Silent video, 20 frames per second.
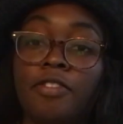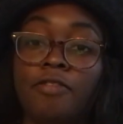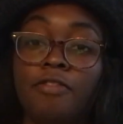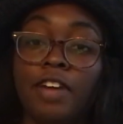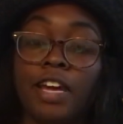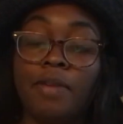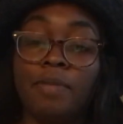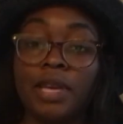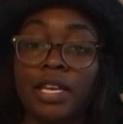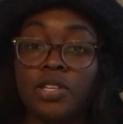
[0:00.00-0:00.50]

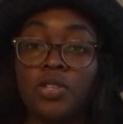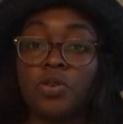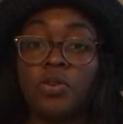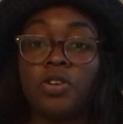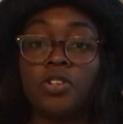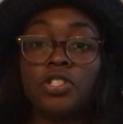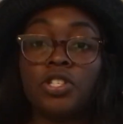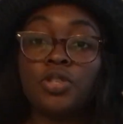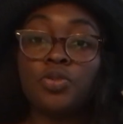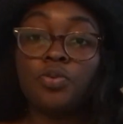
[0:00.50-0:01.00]
famous
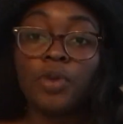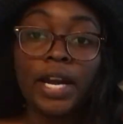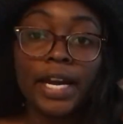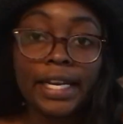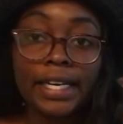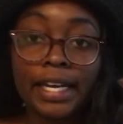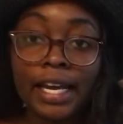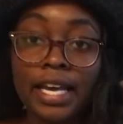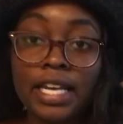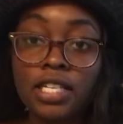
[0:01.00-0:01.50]
or just
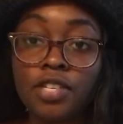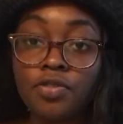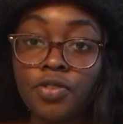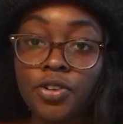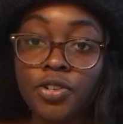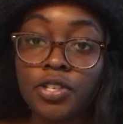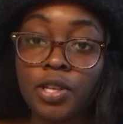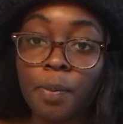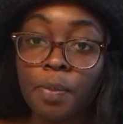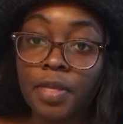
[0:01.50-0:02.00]
recognized
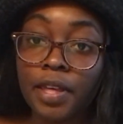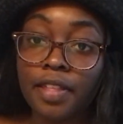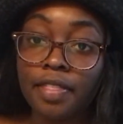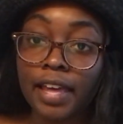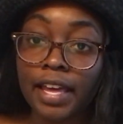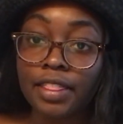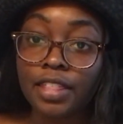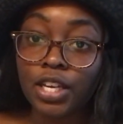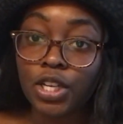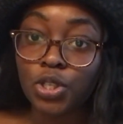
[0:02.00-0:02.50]
for something
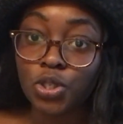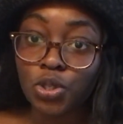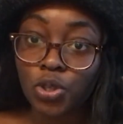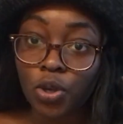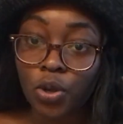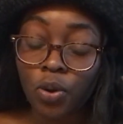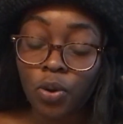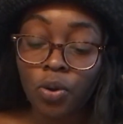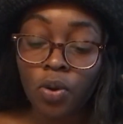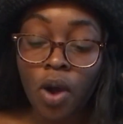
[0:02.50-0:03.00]
that they
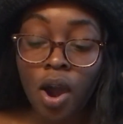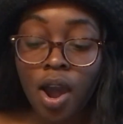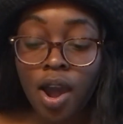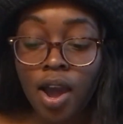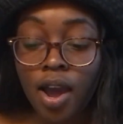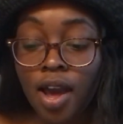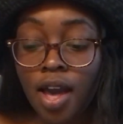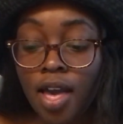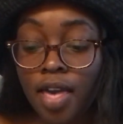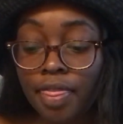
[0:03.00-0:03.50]
do.
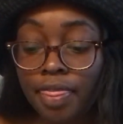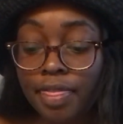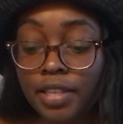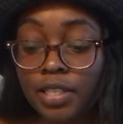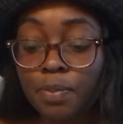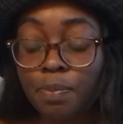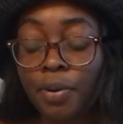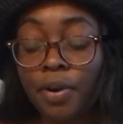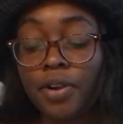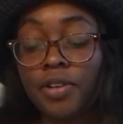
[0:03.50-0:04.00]
This
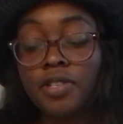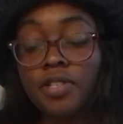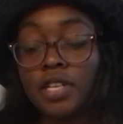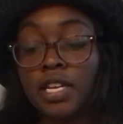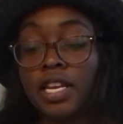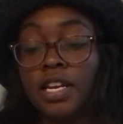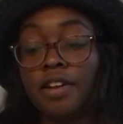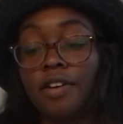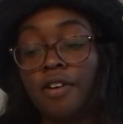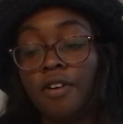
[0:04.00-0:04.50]

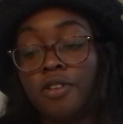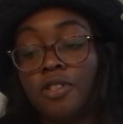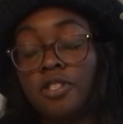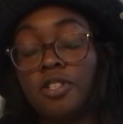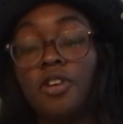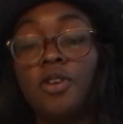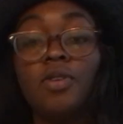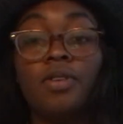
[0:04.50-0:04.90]
person also